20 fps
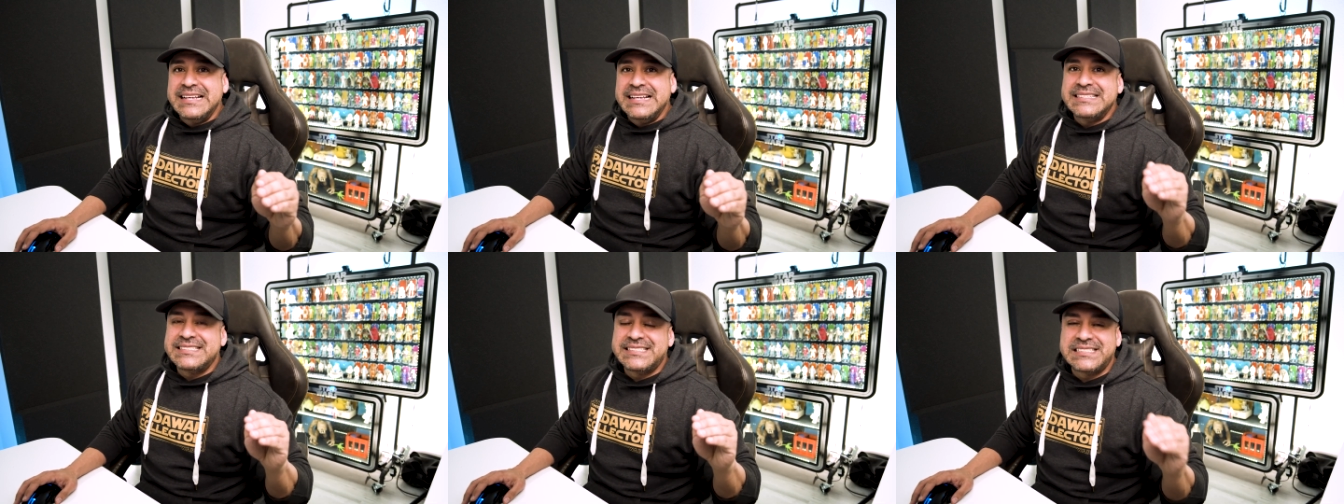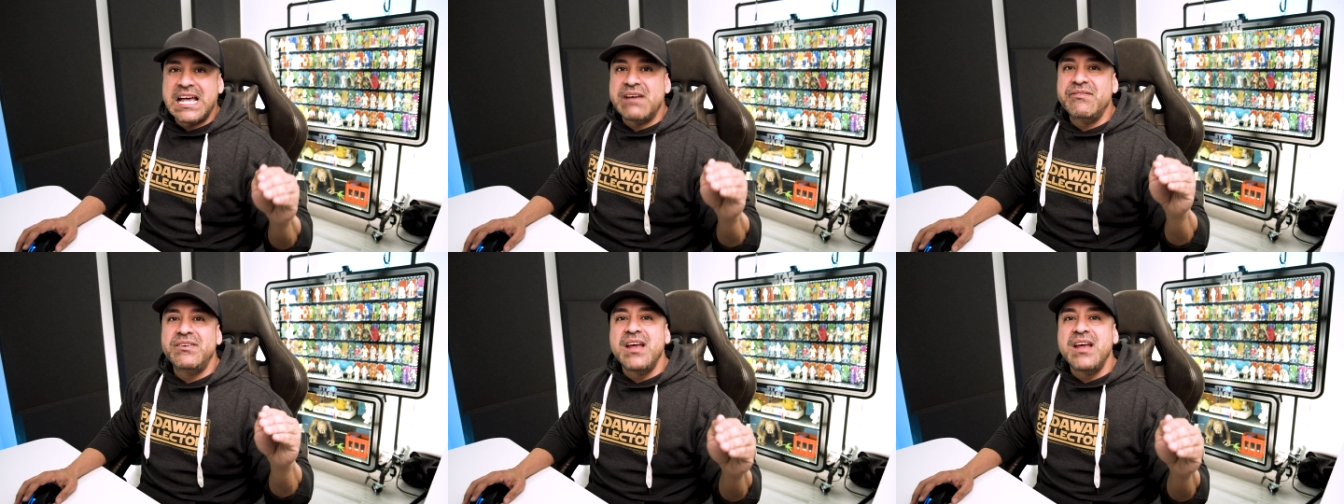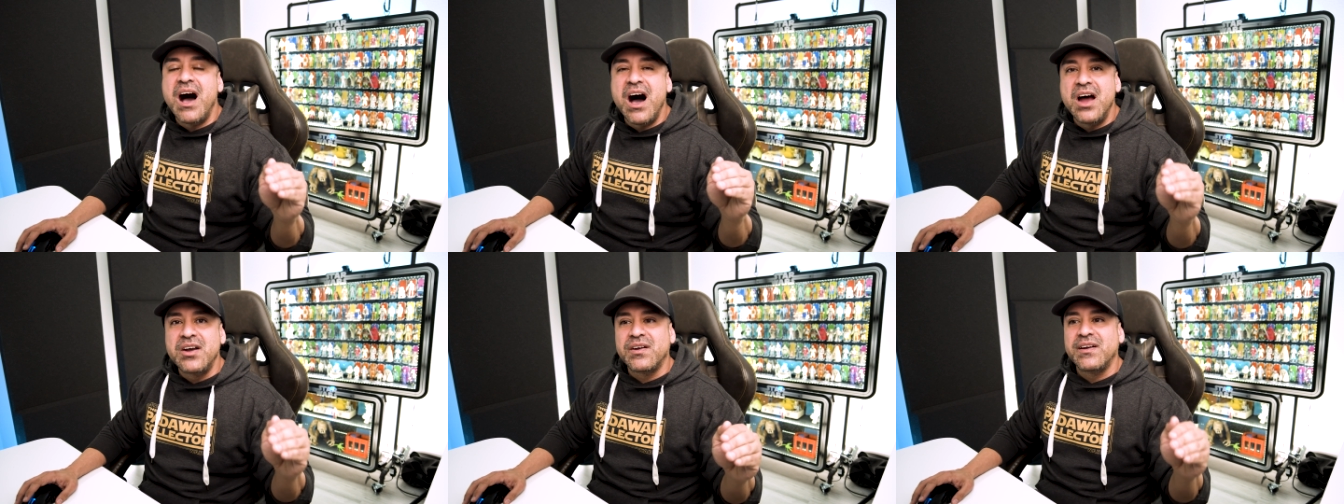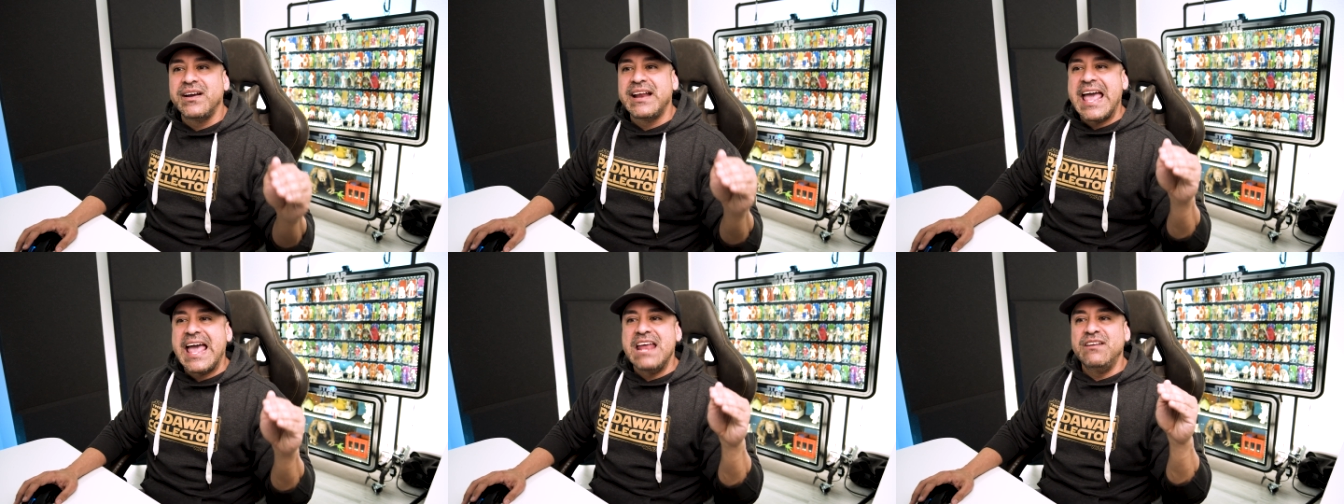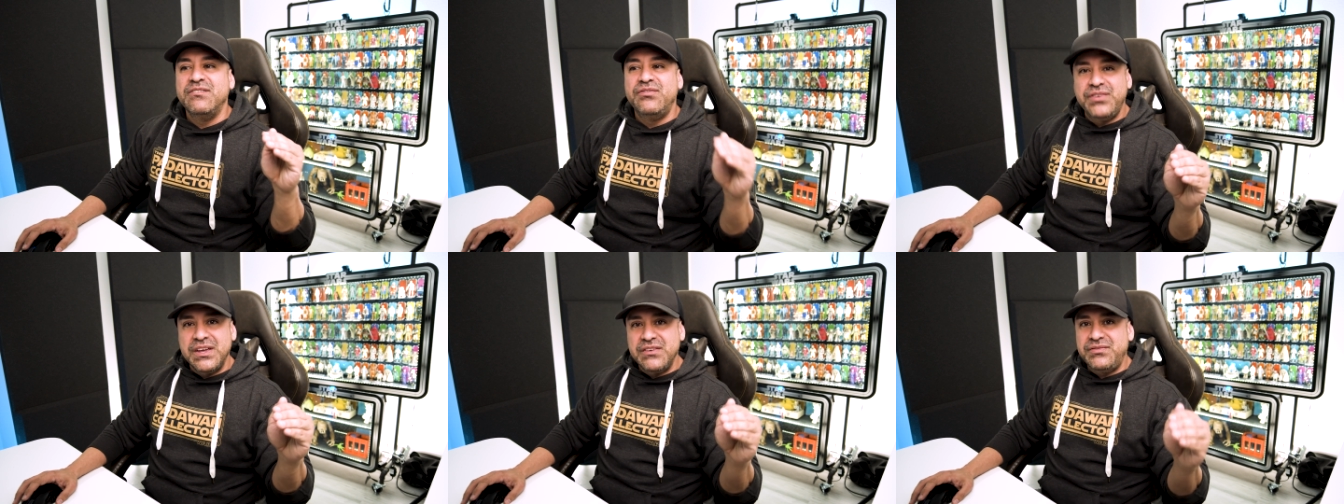
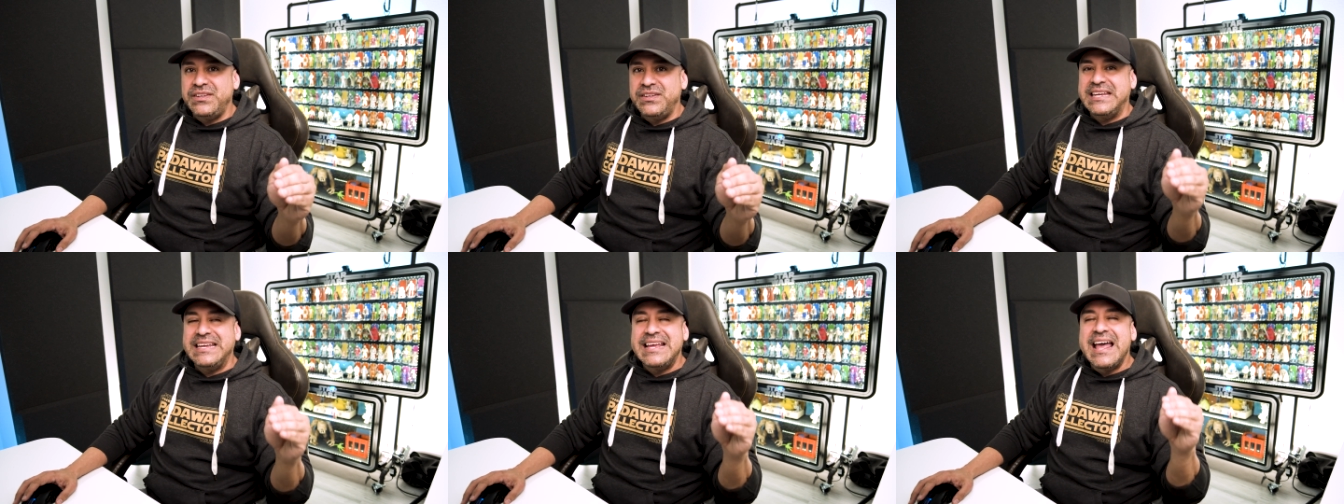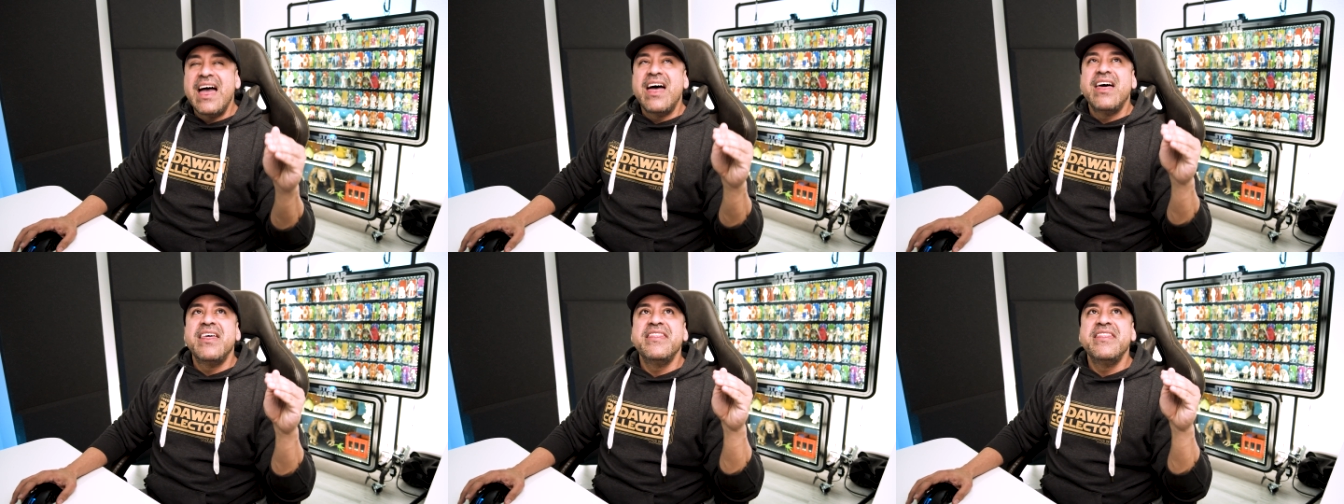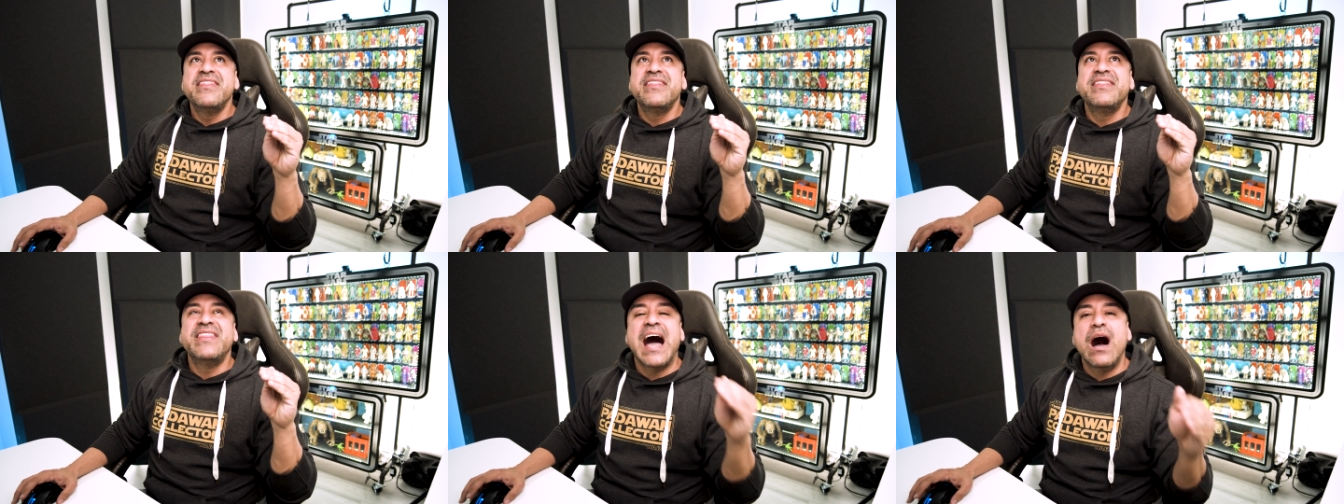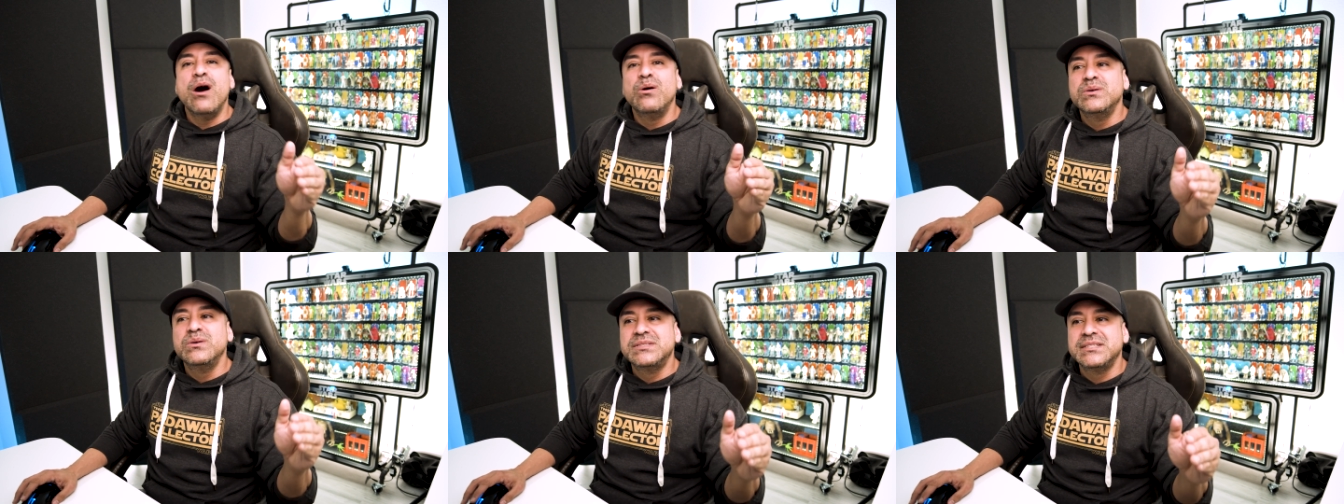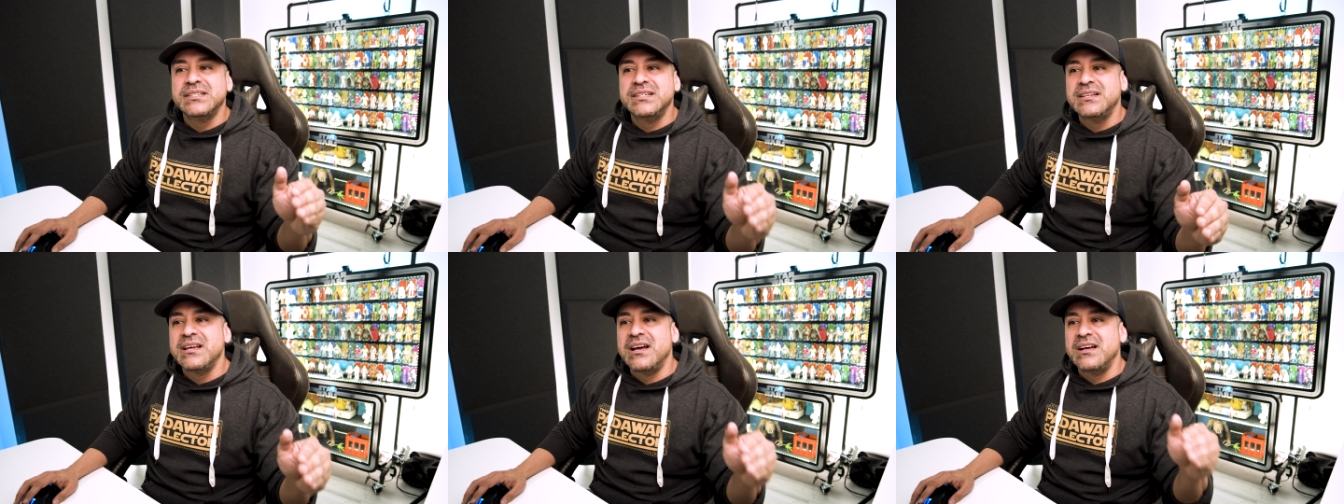
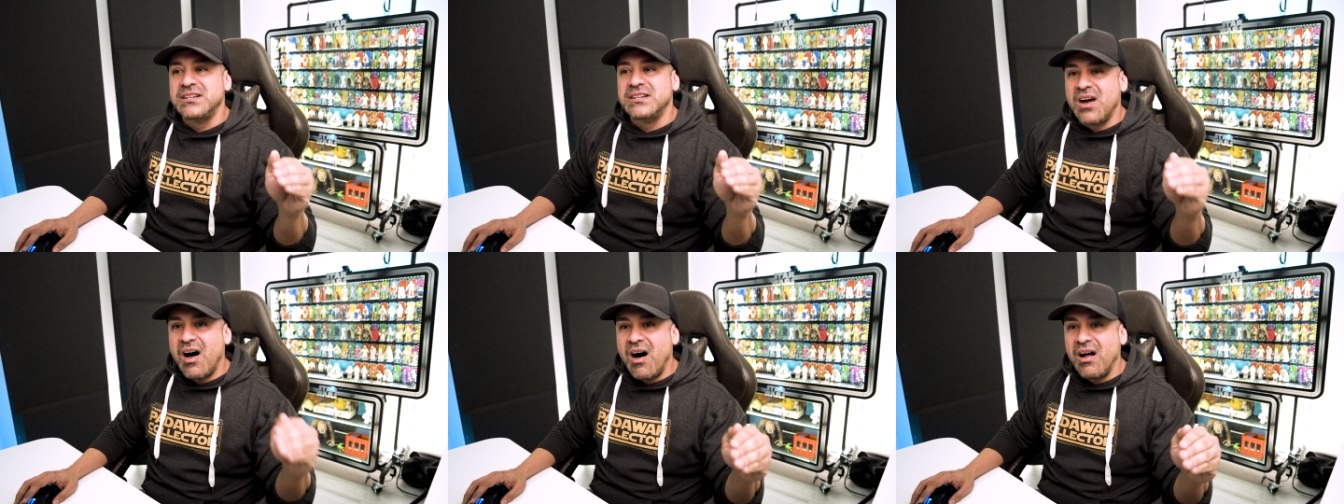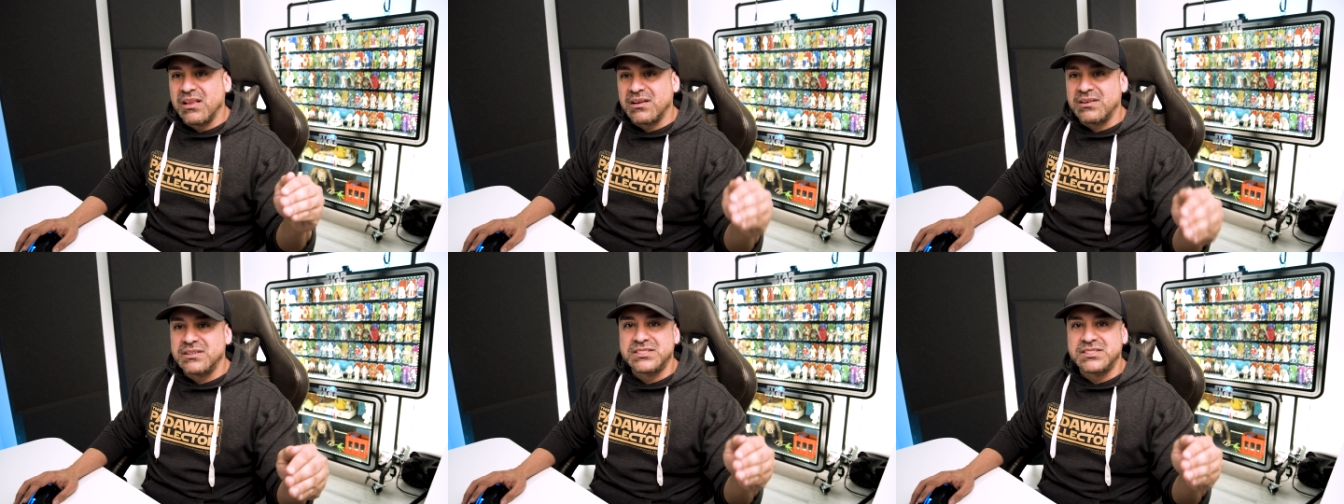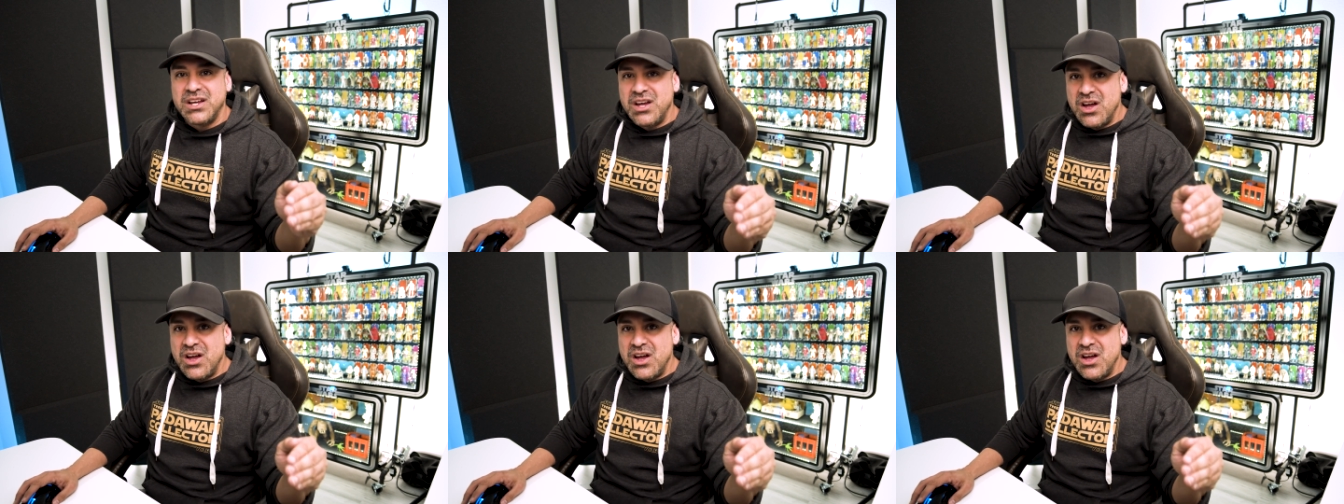$750,000